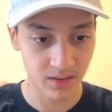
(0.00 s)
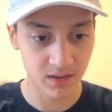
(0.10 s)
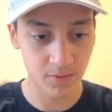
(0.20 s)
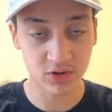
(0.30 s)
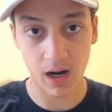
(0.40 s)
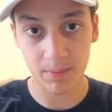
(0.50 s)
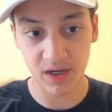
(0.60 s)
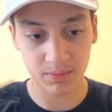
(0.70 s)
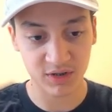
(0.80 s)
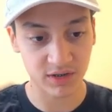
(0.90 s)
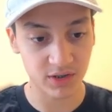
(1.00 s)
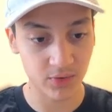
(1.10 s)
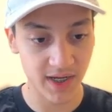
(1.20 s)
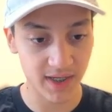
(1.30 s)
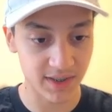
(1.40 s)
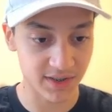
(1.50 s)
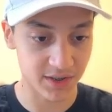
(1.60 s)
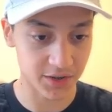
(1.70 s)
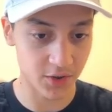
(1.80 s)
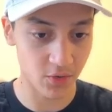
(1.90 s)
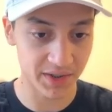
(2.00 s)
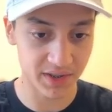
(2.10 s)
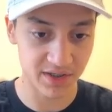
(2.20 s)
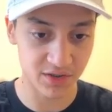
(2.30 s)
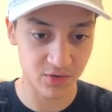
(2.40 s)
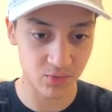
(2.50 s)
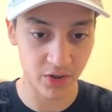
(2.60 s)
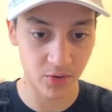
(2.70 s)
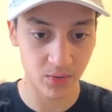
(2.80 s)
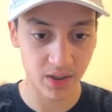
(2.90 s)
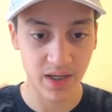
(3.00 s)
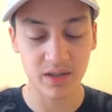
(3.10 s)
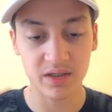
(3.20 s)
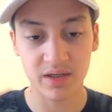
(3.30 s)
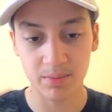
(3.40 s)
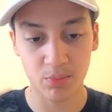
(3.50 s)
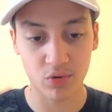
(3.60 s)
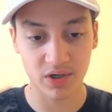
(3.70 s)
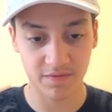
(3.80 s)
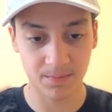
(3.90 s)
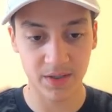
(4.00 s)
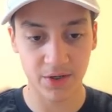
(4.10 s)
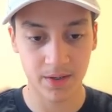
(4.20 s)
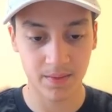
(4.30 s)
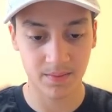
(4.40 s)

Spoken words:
the most common option to do that is to go ahead to Twilio and then import it from there.